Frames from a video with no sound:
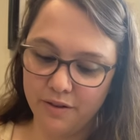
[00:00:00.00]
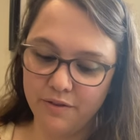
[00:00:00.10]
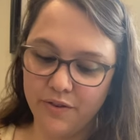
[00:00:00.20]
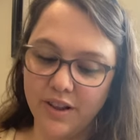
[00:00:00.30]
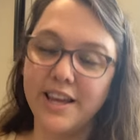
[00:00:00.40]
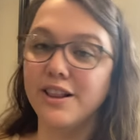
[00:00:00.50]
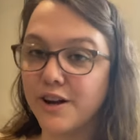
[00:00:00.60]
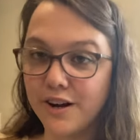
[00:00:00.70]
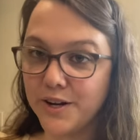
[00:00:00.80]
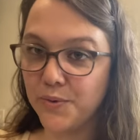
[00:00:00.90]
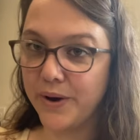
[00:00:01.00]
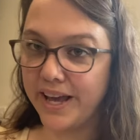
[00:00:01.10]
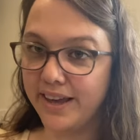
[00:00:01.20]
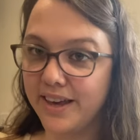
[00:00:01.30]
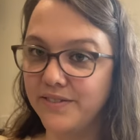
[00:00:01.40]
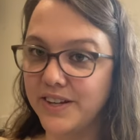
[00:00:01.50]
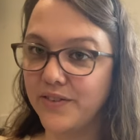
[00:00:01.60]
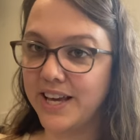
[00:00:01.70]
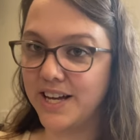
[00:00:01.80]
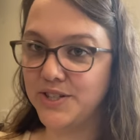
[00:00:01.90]
fully alert and awake. I've
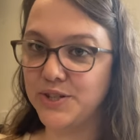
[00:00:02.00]
definitely had